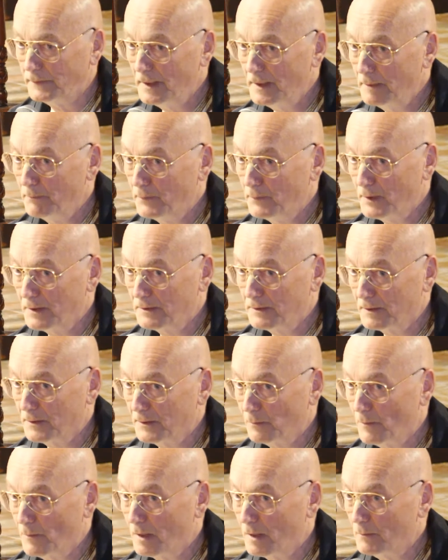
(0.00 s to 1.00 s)
precious
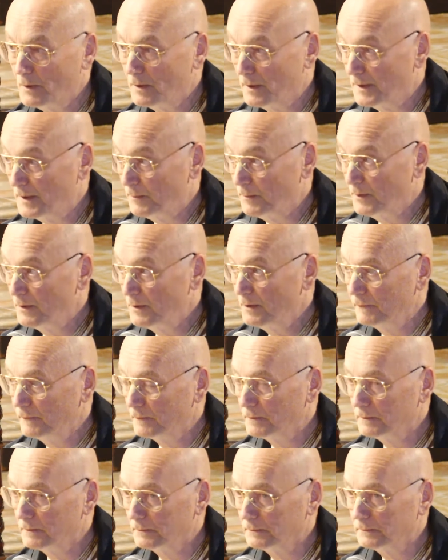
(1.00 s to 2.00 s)
marble. It's beautiful,
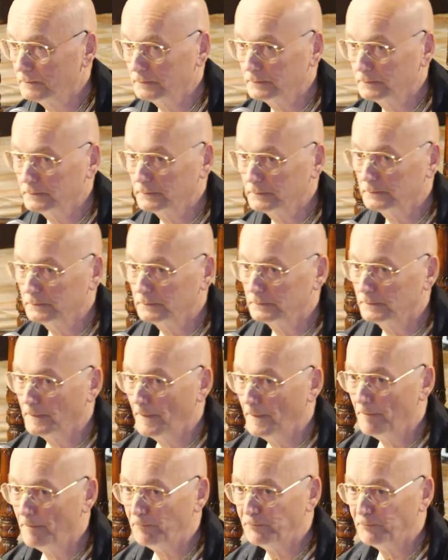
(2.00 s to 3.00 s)

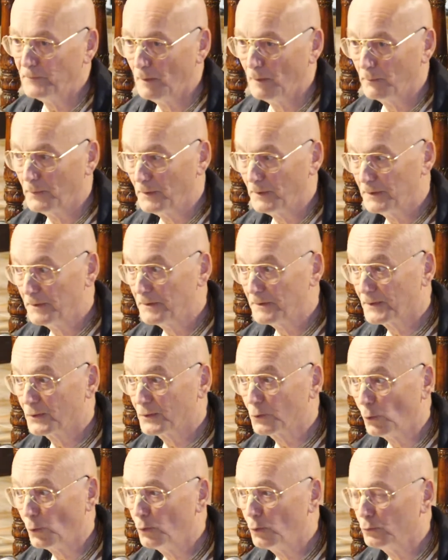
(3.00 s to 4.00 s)
precious
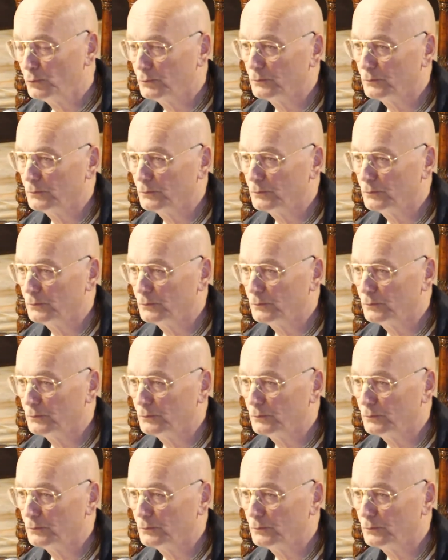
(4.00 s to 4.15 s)
stone.